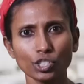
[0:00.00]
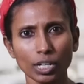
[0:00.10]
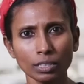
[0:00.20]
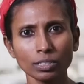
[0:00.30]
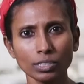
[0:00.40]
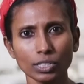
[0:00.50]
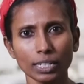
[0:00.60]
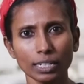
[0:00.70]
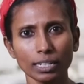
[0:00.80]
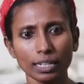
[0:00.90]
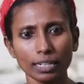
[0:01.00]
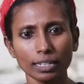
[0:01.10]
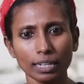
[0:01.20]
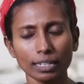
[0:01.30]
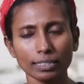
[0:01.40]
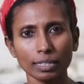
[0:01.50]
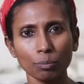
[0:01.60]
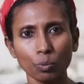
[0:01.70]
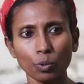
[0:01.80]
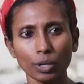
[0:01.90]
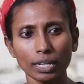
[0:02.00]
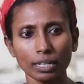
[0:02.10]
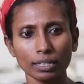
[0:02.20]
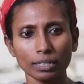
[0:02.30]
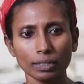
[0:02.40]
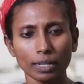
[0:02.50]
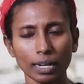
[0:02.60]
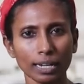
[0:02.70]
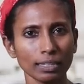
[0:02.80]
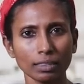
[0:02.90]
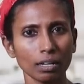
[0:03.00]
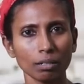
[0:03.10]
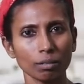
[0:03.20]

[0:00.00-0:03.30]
challenging and at some point I thought